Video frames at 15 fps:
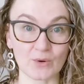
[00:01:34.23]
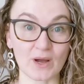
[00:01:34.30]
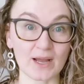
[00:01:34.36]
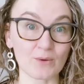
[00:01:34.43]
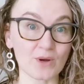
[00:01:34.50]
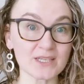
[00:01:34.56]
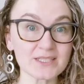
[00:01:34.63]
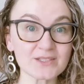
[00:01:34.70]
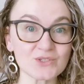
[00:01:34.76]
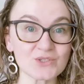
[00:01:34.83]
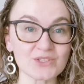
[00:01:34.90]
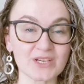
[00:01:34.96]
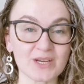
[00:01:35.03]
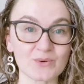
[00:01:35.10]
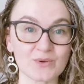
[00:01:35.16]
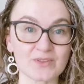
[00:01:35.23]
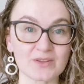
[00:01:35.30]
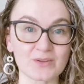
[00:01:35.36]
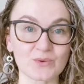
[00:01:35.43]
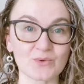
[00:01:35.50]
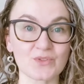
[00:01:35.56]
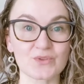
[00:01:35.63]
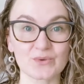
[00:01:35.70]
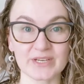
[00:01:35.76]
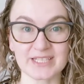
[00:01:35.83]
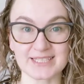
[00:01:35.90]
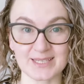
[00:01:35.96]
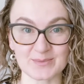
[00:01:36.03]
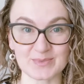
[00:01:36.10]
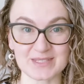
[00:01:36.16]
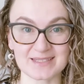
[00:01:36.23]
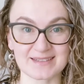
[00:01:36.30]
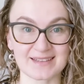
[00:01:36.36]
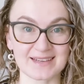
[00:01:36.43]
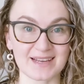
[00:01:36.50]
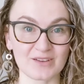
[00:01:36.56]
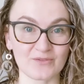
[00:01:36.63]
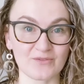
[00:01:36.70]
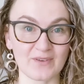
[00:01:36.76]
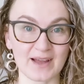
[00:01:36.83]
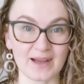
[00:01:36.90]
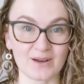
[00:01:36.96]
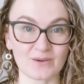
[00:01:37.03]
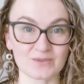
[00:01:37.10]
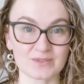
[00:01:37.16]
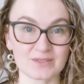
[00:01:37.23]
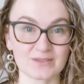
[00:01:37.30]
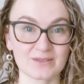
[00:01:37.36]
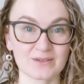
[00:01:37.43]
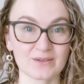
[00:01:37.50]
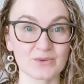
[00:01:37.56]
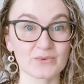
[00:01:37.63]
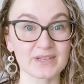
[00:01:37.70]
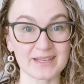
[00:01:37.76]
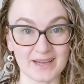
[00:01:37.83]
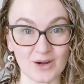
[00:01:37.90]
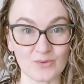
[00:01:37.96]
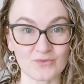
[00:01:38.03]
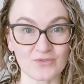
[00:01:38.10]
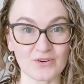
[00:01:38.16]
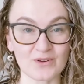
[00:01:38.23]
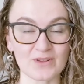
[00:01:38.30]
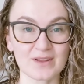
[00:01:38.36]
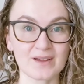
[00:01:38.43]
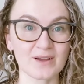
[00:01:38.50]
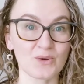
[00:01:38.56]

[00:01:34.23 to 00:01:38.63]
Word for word: I wanted to share with you three tips that I found really helpful.